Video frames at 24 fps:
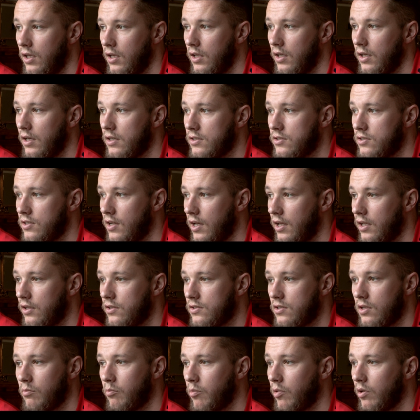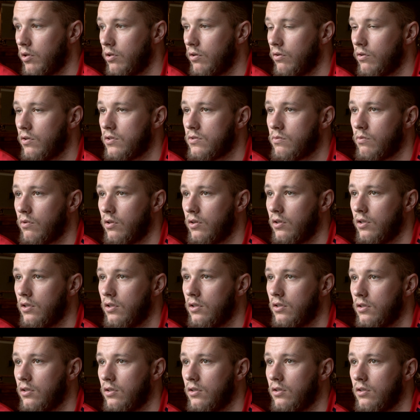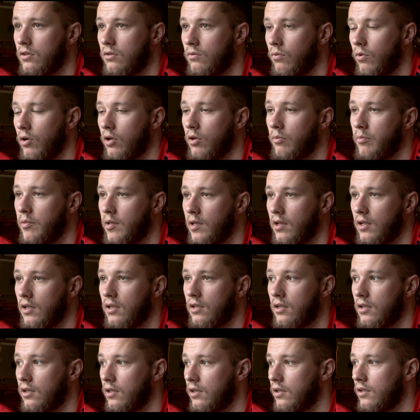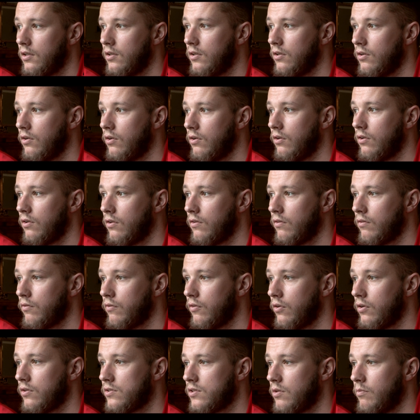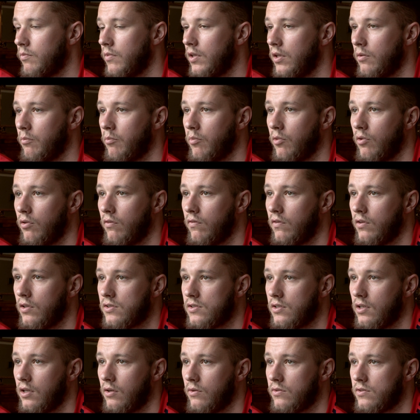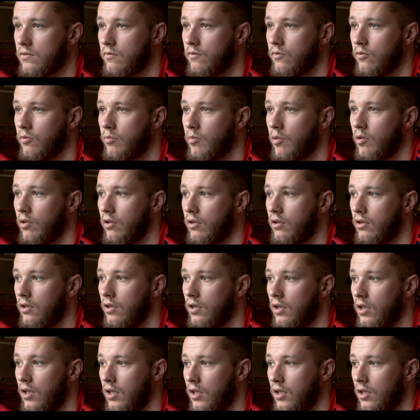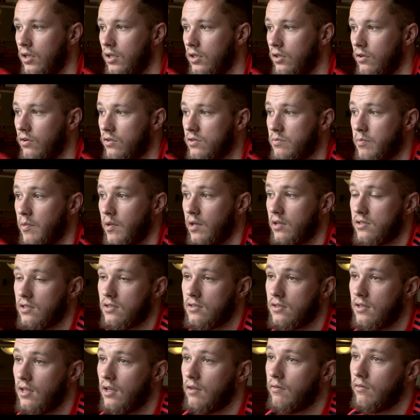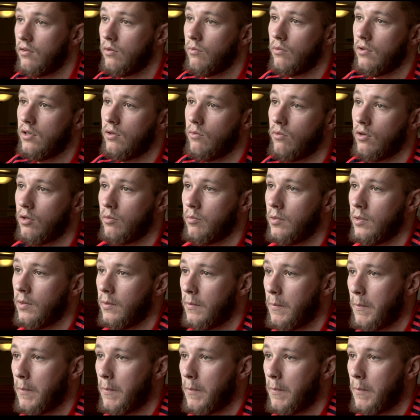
Yeah, it's challenging, but you know, it's one that you want to be in, and you know, for somebody improving themselves as a footballer and, you know, as a person, that's definitely where you want to be.